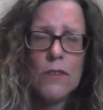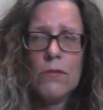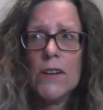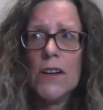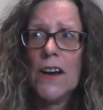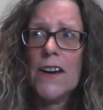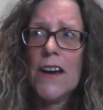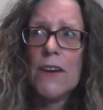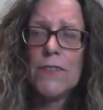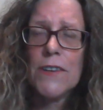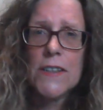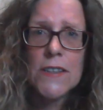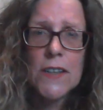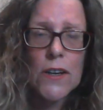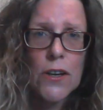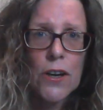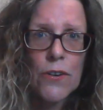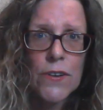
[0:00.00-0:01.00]
We don't have
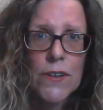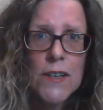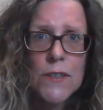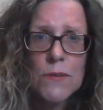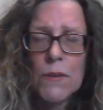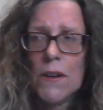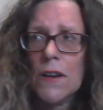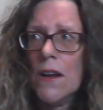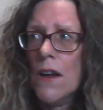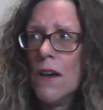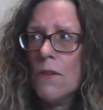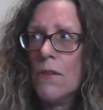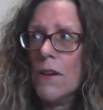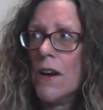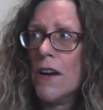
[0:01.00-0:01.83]
insecurities. We, we